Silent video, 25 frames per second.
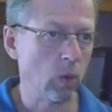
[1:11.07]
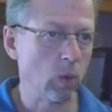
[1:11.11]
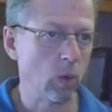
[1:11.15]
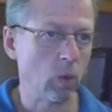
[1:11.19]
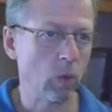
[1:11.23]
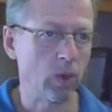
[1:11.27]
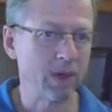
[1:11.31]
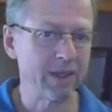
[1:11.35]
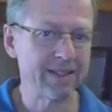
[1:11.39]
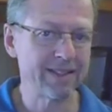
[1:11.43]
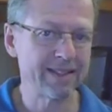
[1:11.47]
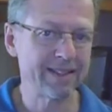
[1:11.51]

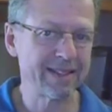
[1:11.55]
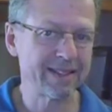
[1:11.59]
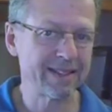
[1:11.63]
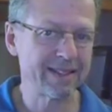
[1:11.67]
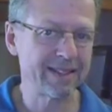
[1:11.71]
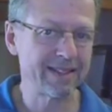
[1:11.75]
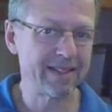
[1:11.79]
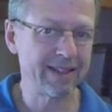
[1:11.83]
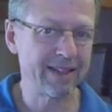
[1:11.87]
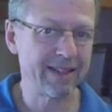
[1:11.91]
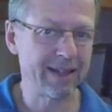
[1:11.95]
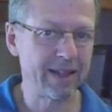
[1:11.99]

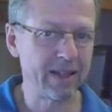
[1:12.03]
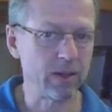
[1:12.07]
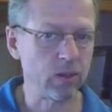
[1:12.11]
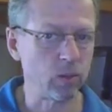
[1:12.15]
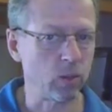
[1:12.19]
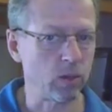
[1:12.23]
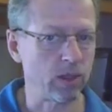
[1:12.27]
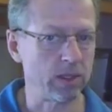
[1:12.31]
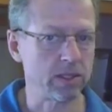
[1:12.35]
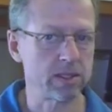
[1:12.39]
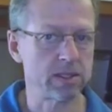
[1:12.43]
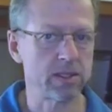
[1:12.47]
168,
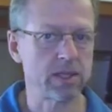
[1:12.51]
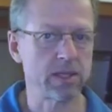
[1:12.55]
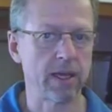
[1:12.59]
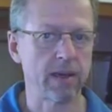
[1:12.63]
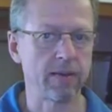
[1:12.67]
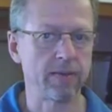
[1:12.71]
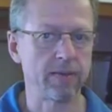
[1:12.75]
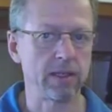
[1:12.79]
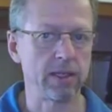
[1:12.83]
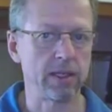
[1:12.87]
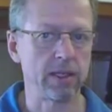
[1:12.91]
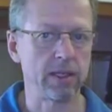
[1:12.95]

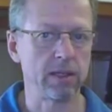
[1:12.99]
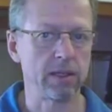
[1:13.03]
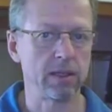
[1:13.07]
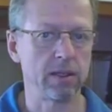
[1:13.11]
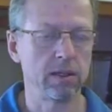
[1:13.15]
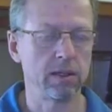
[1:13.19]
170